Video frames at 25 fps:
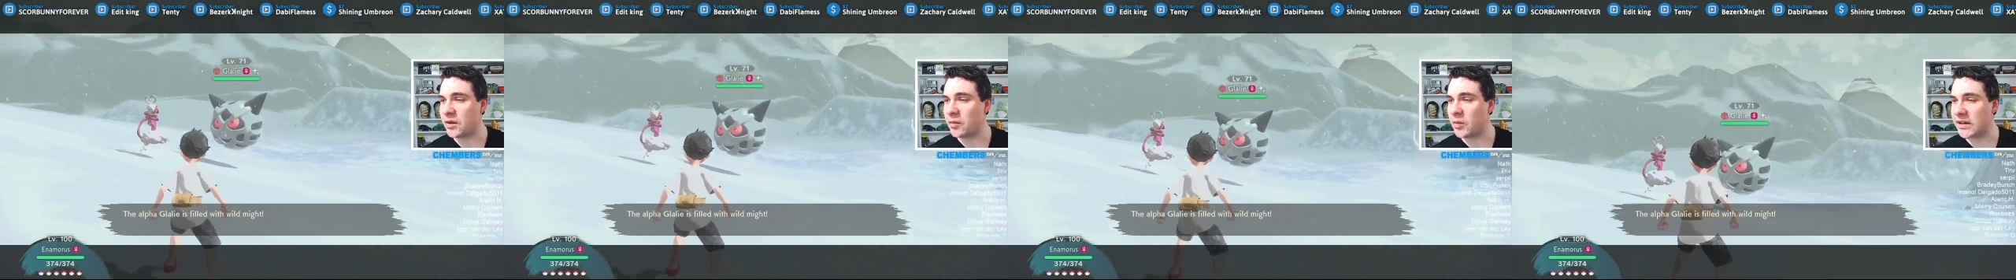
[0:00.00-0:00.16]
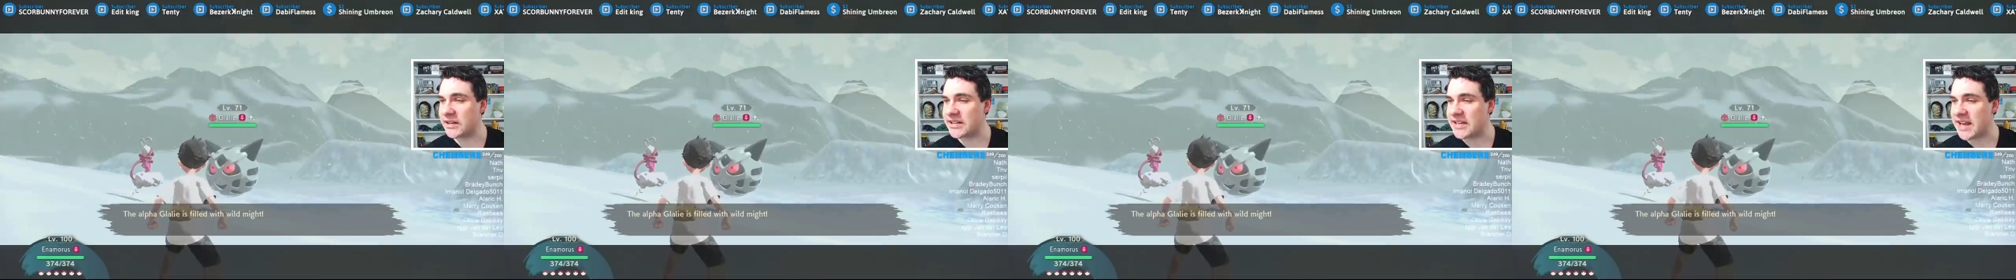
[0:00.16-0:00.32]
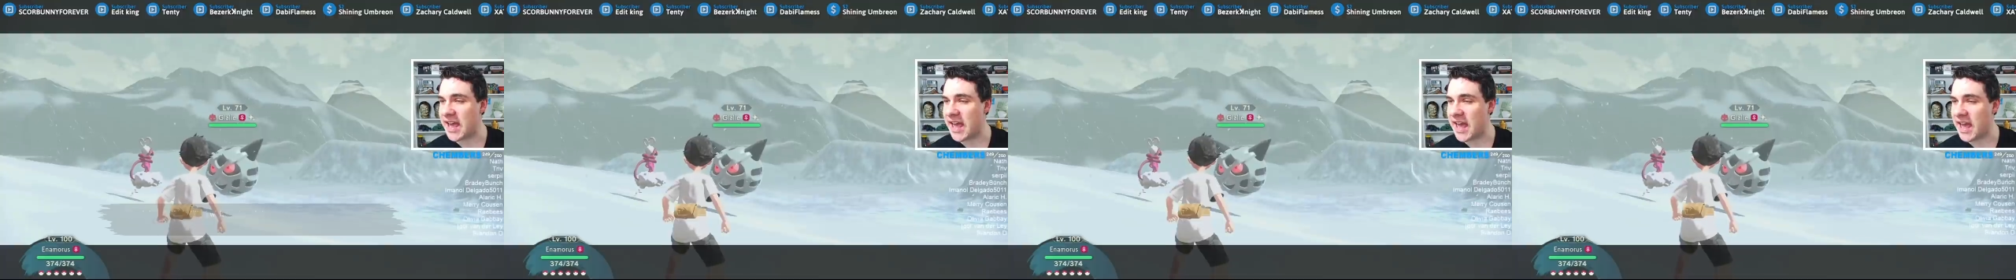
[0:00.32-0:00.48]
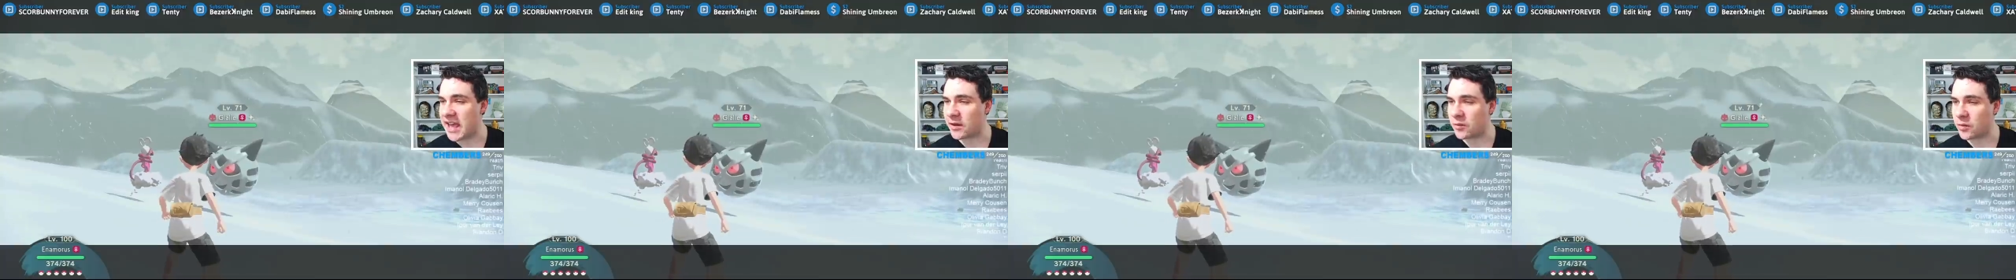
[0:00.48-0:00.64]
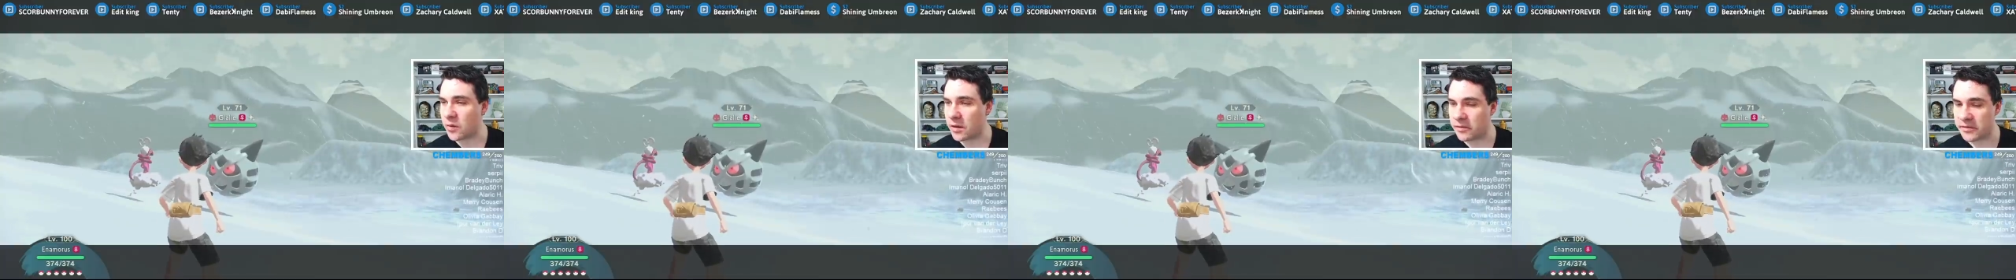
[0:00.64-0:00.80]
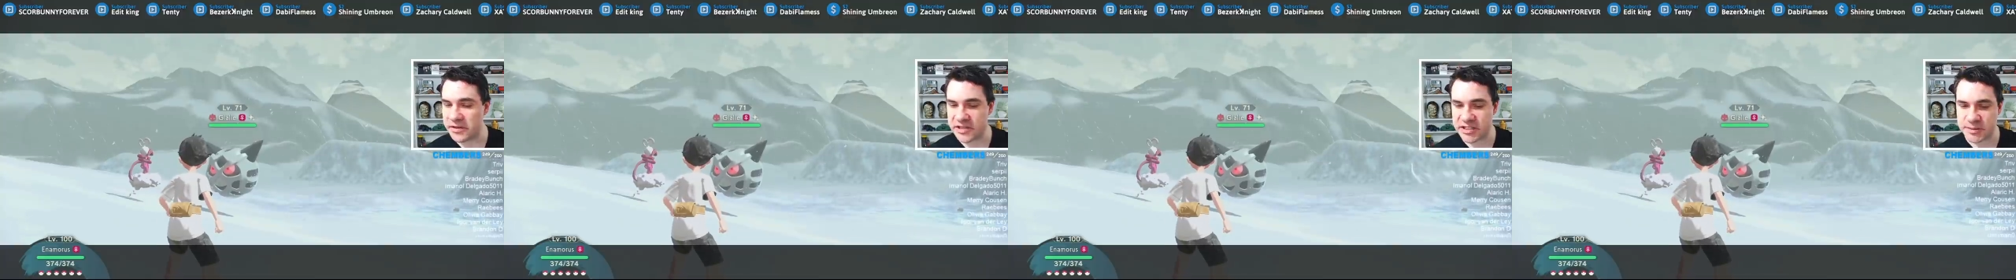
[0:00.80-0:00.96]
What the heck?
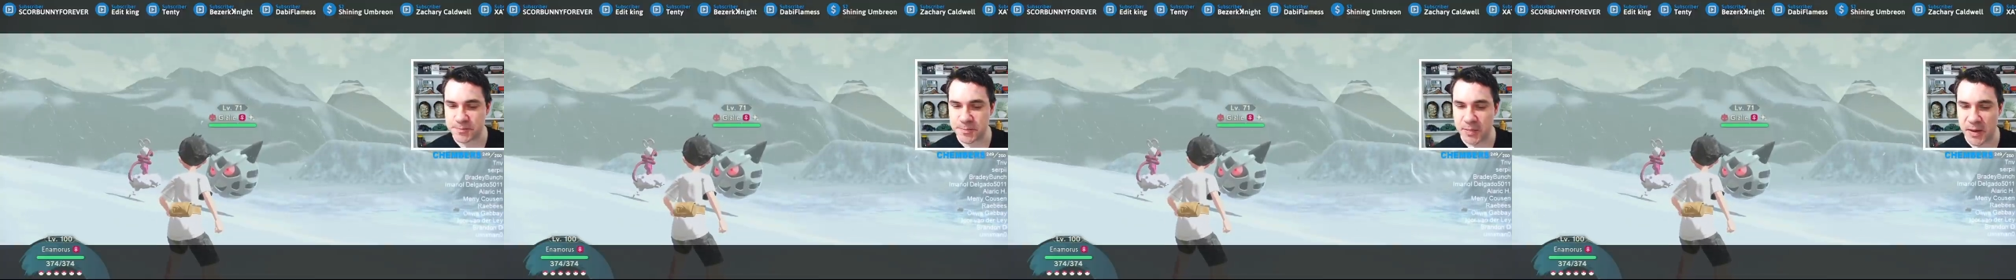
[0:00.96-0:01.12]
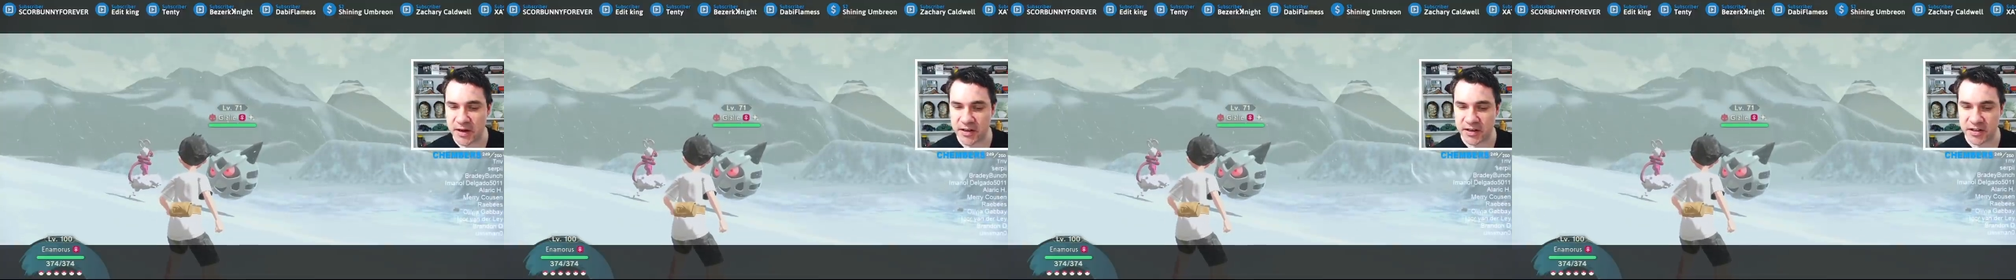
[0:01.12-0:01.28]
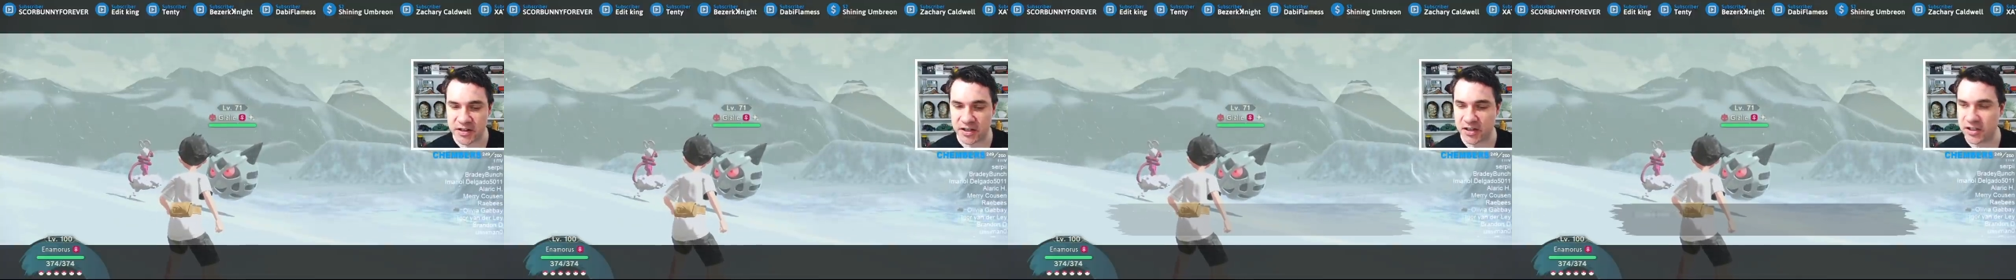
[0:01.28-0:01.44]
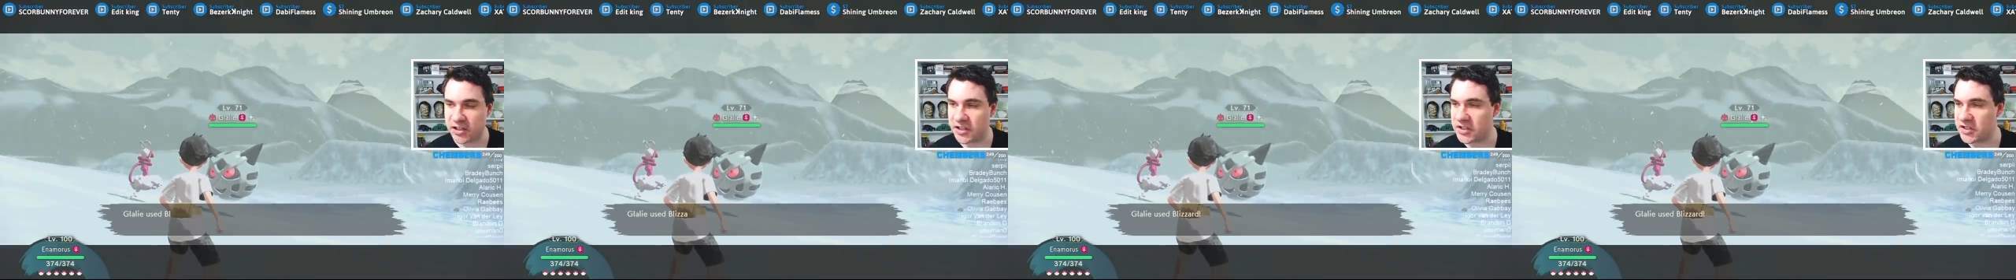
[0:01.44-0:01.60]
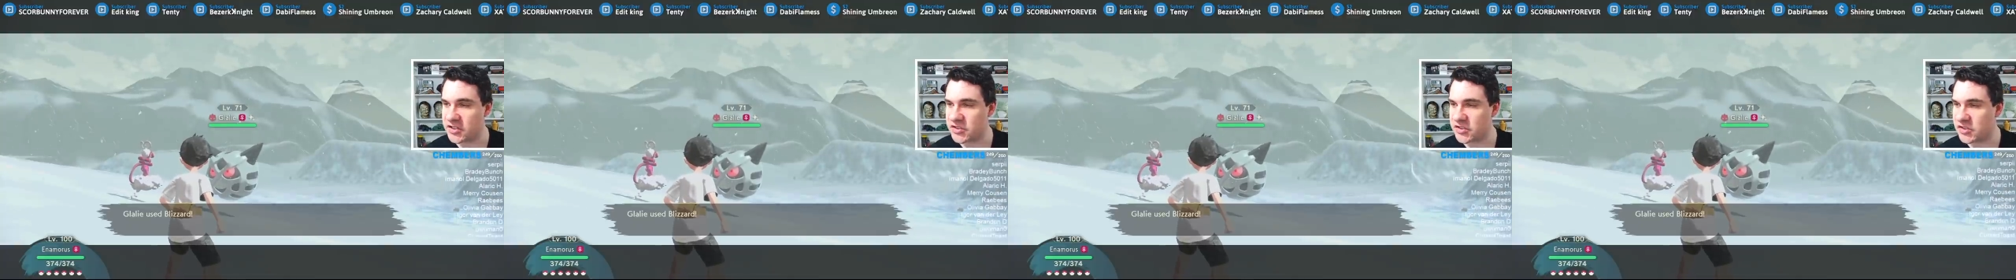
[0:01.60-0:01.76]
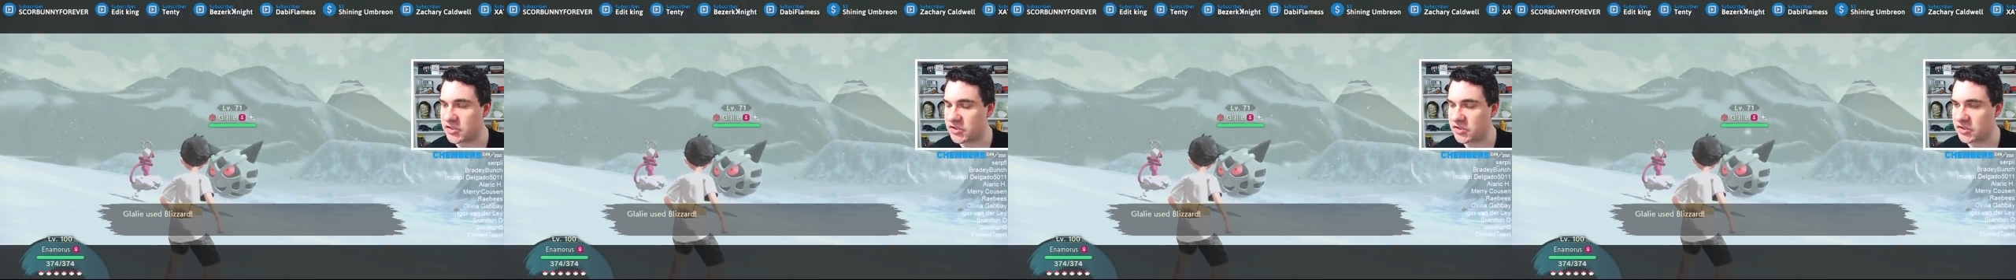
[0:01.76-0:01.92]
Where were the
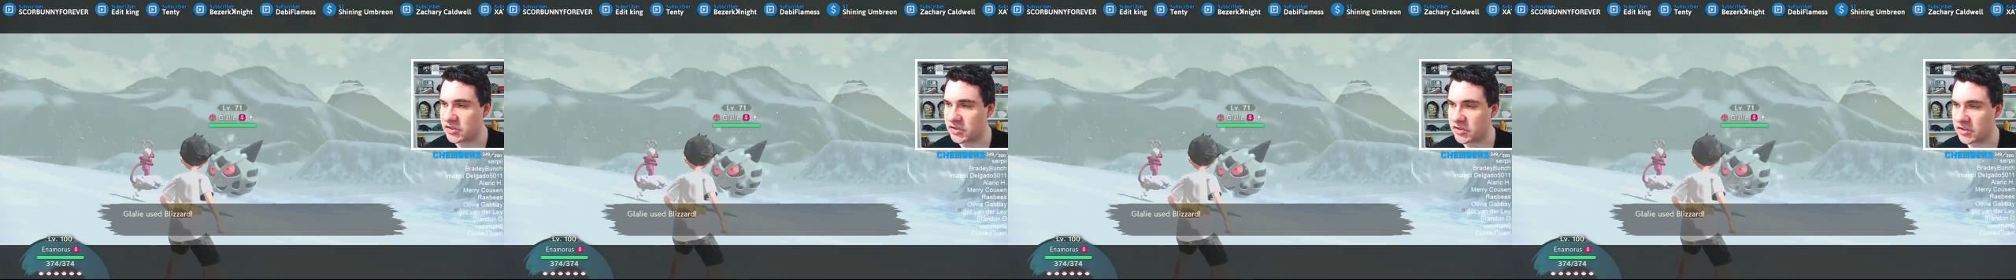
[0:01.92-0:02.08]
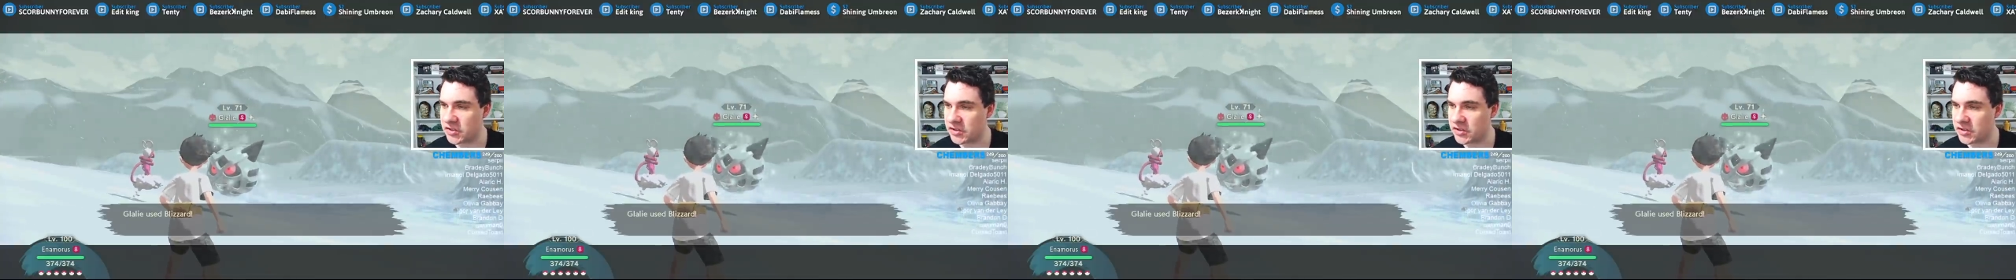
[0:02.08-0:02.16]
sparkles?